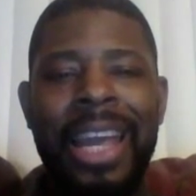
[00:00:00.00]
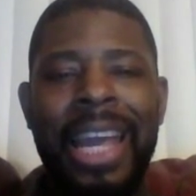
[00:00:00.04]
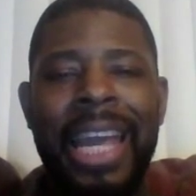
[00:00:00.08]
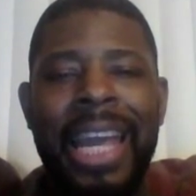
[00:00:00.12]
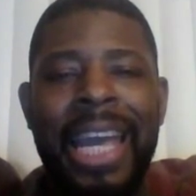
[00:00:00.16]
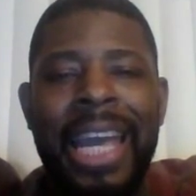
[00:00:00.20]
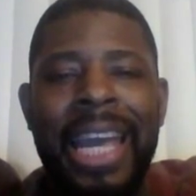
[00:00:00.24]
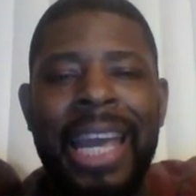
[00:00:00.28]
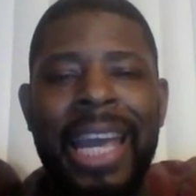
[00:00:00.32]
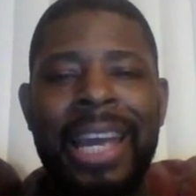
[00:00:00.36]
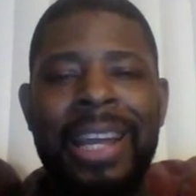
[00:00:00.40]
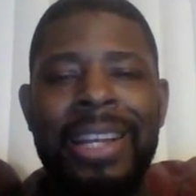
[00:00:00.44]

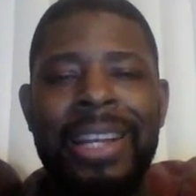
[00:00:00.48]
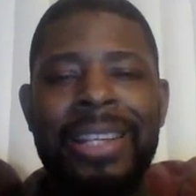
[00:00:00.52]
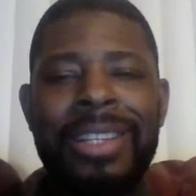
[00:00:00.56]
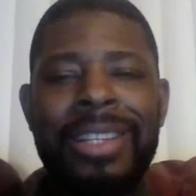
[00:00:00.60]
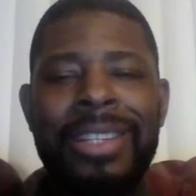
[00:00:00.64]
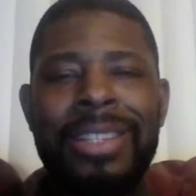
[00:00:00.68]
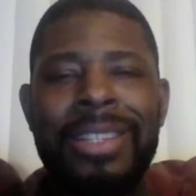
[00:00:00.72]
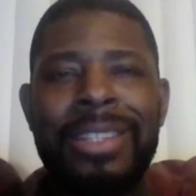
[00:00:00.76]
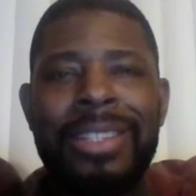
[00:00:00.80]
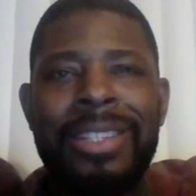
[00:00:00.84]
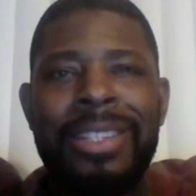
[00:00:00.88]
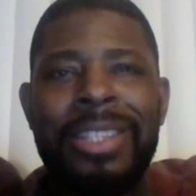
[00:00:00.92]

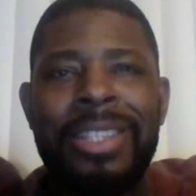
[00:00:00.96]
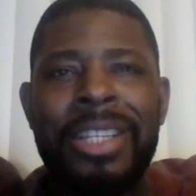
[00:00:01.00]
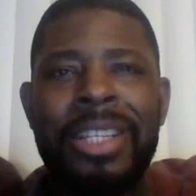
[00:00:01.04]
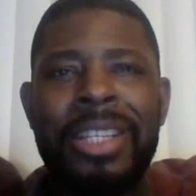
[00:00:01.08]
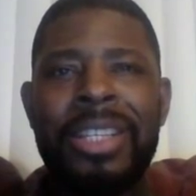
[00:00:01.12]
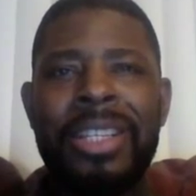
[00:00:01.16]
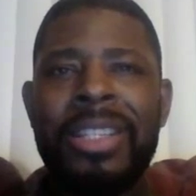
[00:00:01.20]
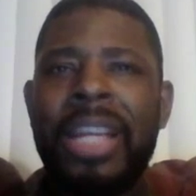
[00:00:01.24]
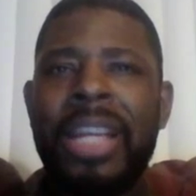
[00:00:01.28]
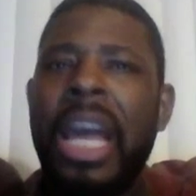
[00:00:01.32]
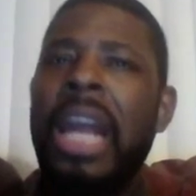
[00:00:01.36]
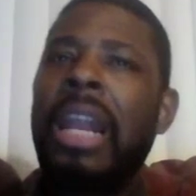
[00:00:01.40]
and she
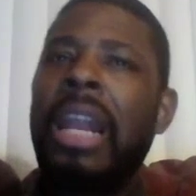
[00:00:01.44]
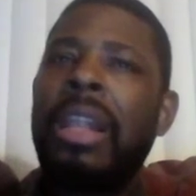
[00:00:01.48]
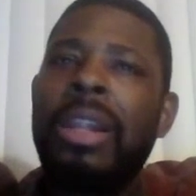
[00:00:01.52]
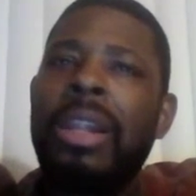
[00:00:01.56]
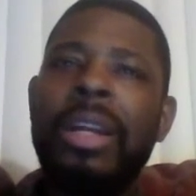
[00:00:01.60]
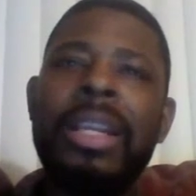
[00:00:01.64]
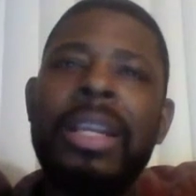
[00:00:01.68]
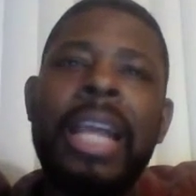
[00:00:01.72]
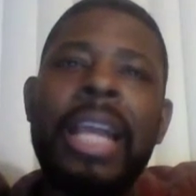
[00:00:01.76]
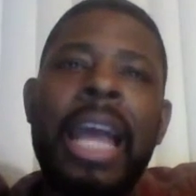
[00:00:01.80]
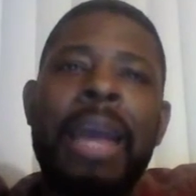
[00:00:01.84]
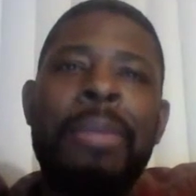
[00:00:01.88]
just kind of
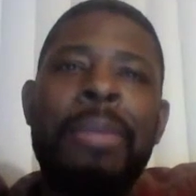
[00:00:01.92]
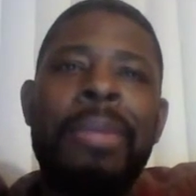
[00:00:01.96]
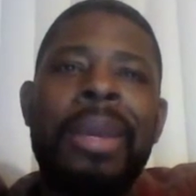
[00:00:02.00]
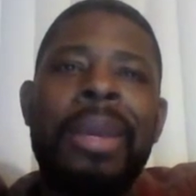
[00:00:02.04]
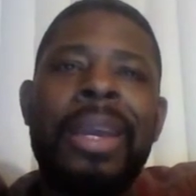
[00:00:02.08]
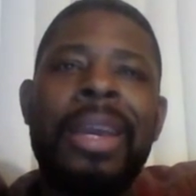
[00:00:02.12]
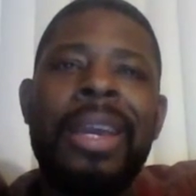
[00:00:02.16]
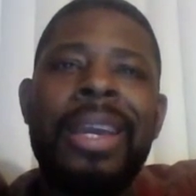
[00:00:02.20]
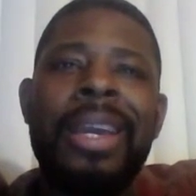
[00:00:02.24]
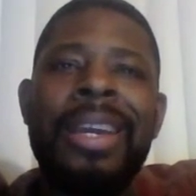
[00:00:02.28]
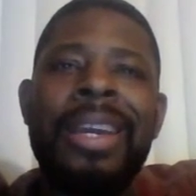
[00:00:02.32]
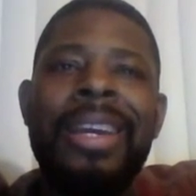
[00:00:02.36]
looked at
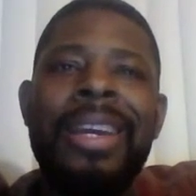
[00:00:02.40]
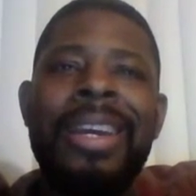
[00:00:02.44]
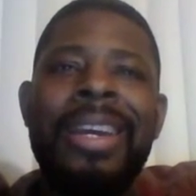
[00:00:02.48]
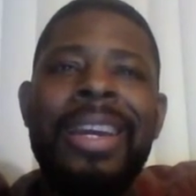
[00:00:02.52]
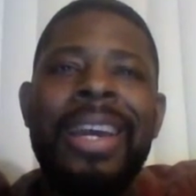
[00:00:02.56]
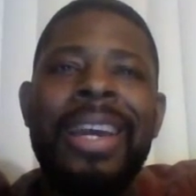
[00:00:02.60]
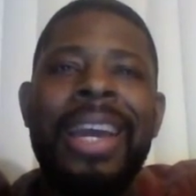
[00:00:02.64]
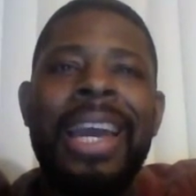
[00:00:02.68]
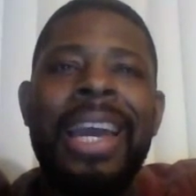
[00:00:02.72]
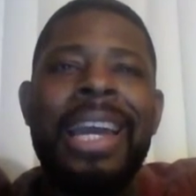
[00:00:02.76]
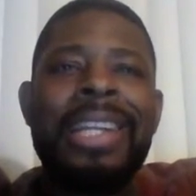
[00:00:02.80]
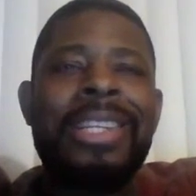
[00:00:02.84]
me
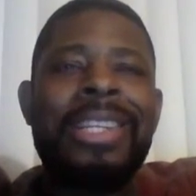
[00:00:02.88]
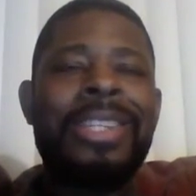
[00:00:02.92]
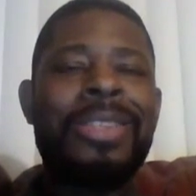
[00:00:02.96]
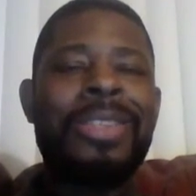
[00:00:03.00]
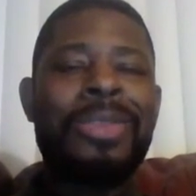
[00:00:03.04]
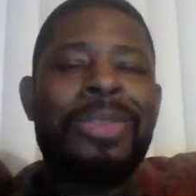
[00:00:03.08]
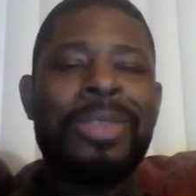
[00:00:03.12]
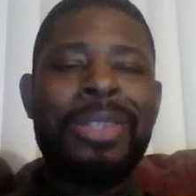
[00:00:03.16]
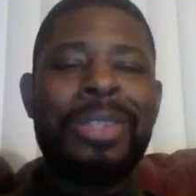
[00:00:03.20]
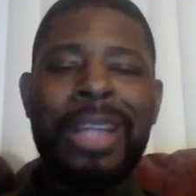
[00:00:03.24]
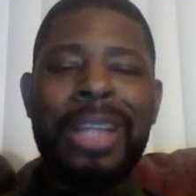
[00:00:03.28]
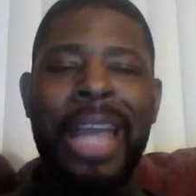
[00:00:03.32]
and
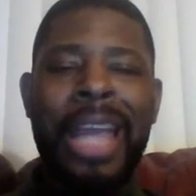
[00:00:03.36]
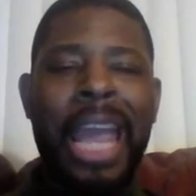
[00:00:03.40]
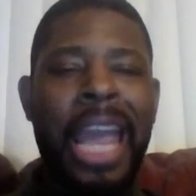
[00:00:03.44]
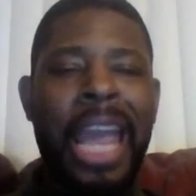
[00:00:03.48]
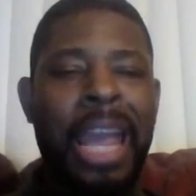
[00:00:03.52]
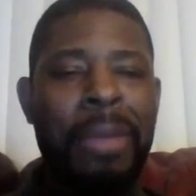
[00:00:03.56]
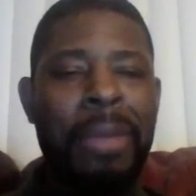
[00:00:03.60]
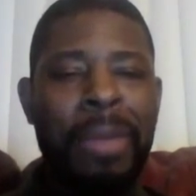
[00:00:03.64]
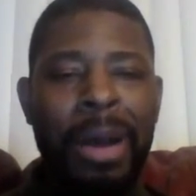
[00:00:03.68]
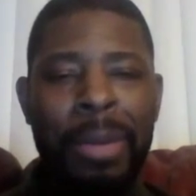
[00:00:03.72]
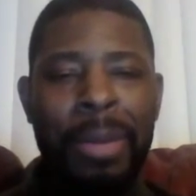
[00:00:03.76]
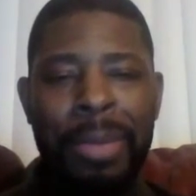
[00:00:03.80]
just
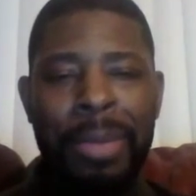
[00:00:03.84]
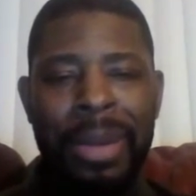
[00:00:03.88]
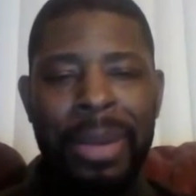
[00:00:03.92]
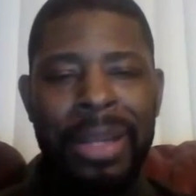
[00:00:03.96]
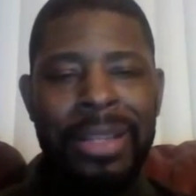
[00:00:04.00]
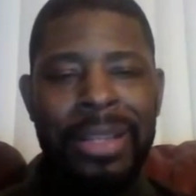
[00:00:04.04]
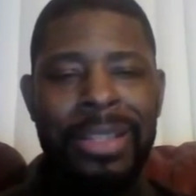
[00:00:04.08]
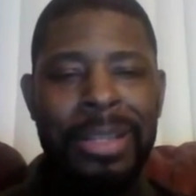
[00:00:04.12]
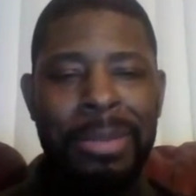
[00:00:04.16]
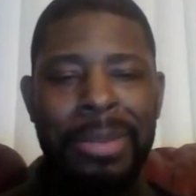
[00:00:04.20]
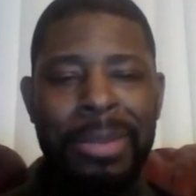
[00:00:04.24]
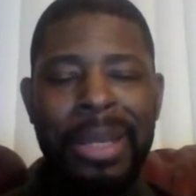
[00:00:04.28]
came up
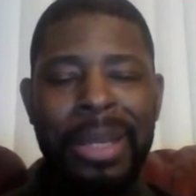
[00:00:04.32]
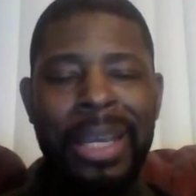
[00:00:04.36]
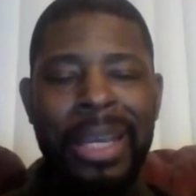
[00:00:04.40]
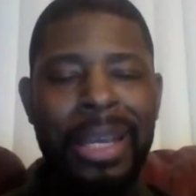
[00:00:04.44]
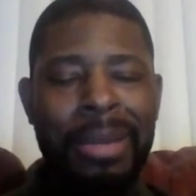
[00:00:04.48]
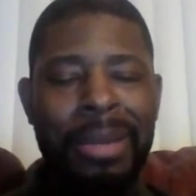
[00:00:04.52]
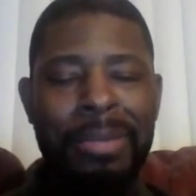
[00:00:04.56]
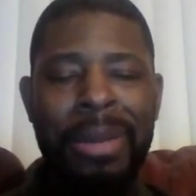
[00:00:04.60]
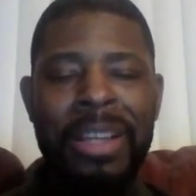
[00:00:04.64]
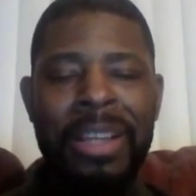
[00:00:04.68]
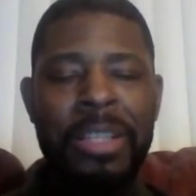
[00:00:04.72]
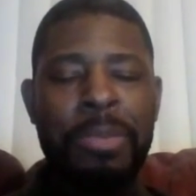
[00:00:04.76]
into
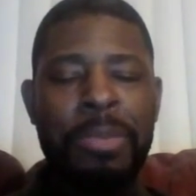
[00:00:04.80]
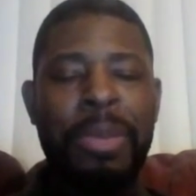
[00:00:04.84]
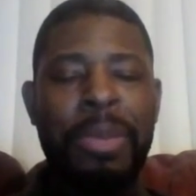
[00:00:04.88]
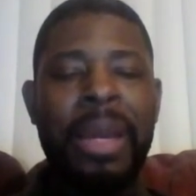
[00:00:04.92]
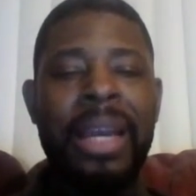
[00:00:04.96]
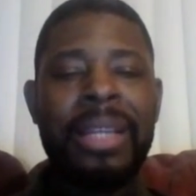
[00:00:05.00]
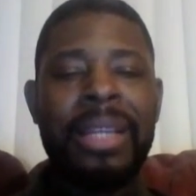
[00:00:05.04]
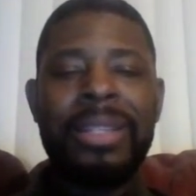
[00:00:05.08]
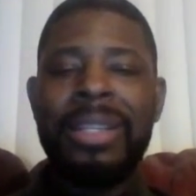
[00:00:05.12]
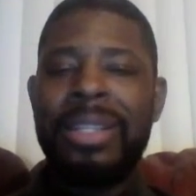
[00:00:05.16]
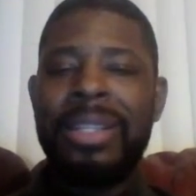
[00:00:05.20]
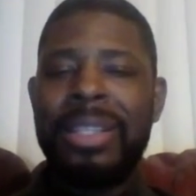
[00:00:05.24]
my
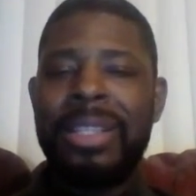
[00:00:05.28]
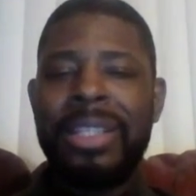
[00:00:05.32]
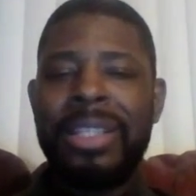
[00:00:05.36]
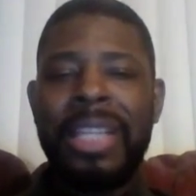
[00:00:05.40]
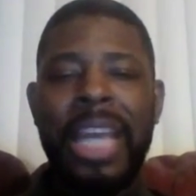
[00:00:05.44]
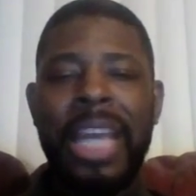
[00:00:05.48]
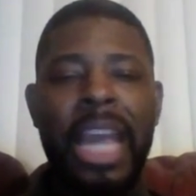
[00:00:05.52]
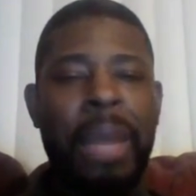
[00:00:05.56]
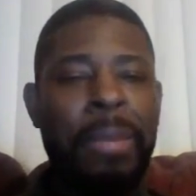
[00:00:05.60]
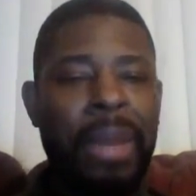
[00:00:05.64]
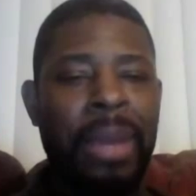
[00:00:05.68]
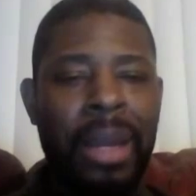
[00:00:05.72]
space and just
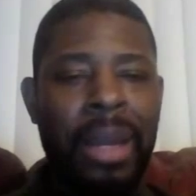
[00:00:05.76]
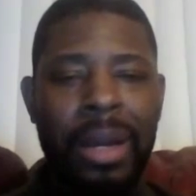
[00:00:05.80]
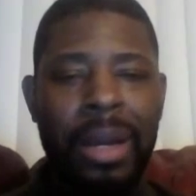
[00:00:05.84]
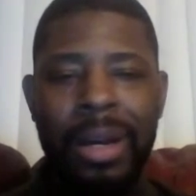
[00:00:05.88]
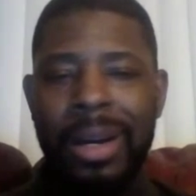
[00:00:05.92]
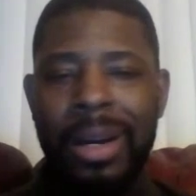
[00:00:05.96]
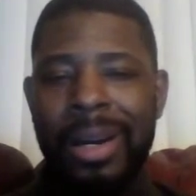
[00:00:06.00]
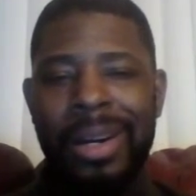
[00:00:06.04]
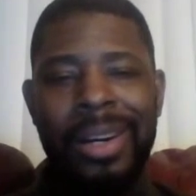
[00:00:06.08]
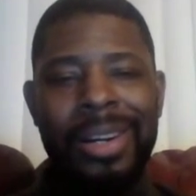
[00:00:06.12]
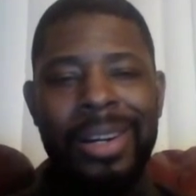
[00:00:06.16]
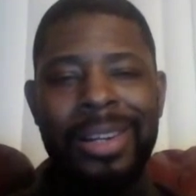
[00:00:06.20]
gave me a
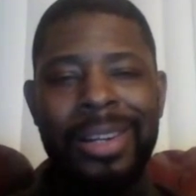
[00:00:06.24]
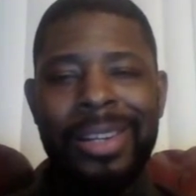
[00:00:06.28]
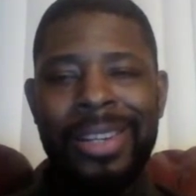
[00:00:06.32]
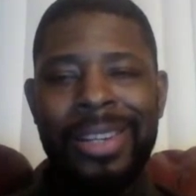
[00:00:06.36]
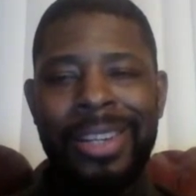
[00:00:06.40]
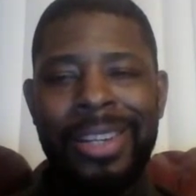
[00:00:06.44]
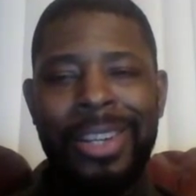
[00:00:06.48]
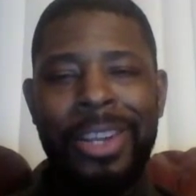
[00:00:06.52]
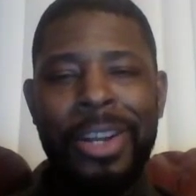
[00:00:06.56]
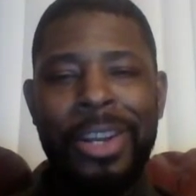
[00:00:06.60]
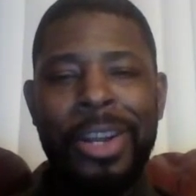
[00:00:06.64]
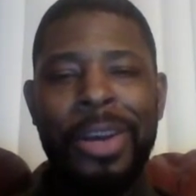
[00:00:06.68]
hug,
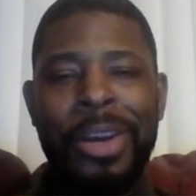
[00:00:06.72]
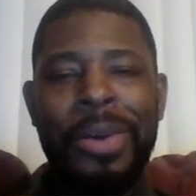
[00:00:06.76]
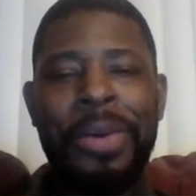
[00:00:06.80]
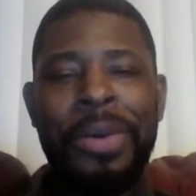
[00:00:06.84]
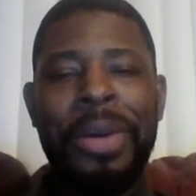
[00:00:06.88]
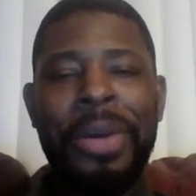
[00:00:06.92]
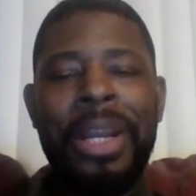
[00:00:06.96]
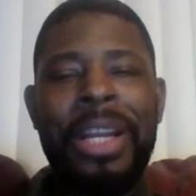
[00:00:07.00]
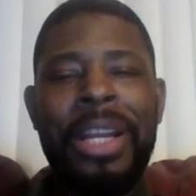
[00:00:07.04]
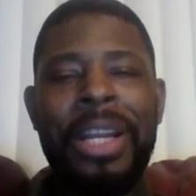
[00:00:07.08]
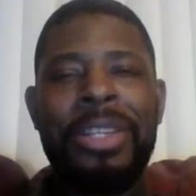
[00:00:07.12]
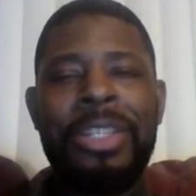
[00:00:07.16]

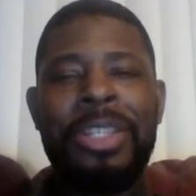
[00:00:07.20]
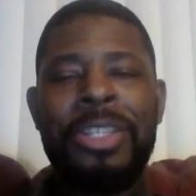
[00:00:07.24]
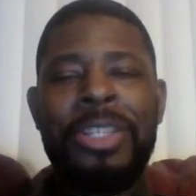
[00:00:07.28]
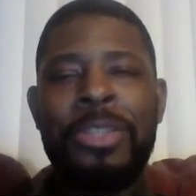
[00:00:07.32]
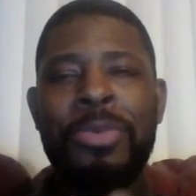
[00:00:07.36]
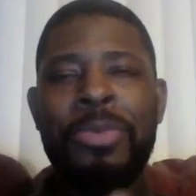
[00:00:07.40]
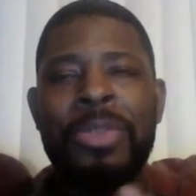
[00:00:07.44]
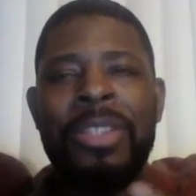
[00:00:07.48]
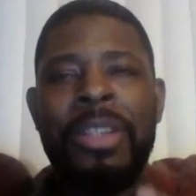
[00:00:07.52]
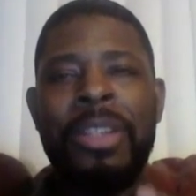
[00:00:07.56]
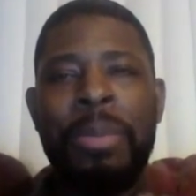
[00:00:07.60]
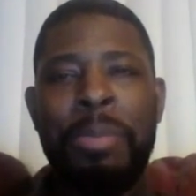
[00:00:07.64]
and it
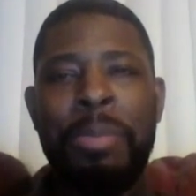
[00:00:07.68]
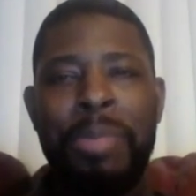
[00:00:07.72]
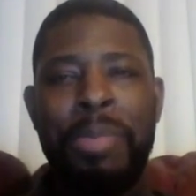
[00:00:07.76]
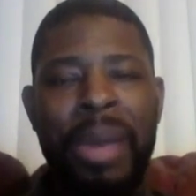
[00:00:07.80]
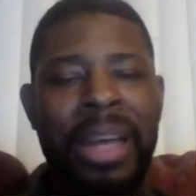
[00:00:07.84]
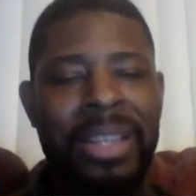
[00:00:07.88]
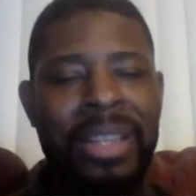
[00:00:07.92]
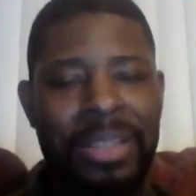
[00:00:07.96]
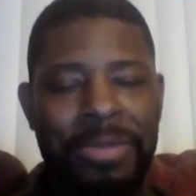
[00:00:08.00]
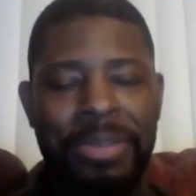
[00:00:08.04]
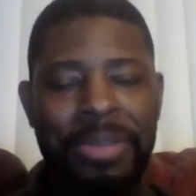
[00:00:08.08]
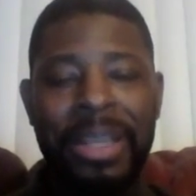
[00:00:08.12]
just was the
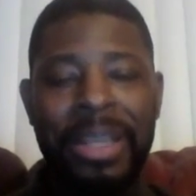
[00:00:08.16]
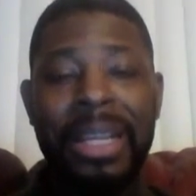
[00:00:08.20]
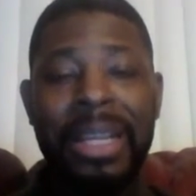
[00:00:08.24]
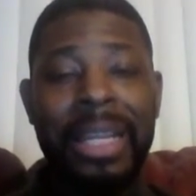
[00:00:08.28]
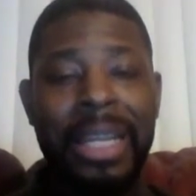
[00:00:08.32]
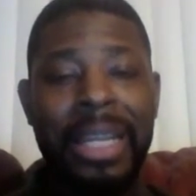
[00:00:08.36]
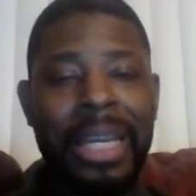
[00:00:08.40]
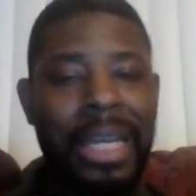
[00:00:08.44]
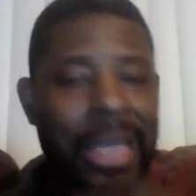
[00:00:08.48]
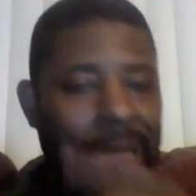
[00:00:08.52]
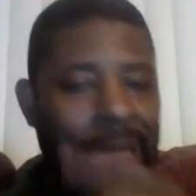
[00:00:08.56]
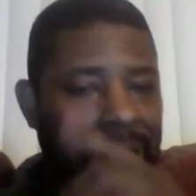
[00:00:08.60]
best
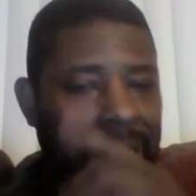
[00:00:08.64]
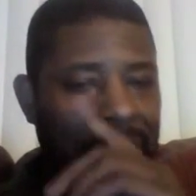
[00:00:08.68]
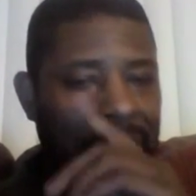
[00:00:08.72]
feeling.